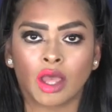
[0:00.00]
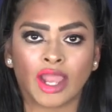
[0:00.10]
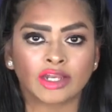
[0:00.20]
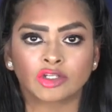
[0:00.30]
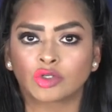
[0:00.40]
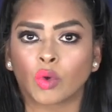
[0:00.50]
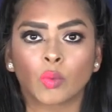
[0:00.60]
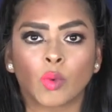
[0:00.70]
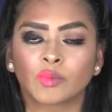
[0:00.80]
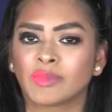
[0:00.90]
I
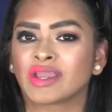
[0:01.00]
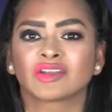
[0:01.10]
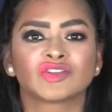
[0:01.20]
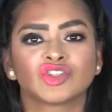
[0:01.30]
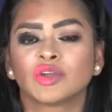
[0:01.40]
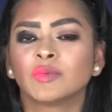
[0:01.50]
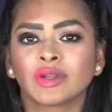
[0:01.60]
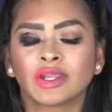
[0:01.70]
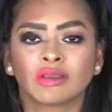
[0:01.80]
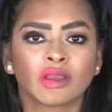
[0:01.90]
don't want to make it
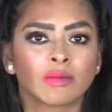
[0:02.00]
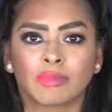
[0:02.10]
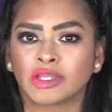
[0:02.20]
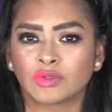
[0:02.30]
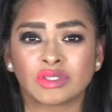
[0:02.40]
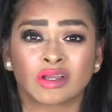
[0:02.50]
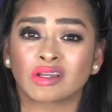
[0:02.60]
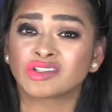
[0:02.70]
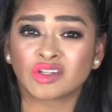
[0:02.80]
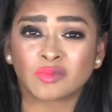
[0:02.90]
shimmery by using
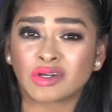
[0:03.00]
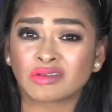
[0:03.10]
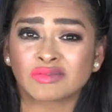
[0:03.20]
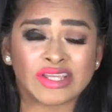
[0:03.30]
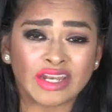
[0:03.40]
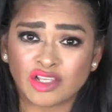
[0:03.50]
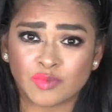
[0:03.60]
a shimmer setting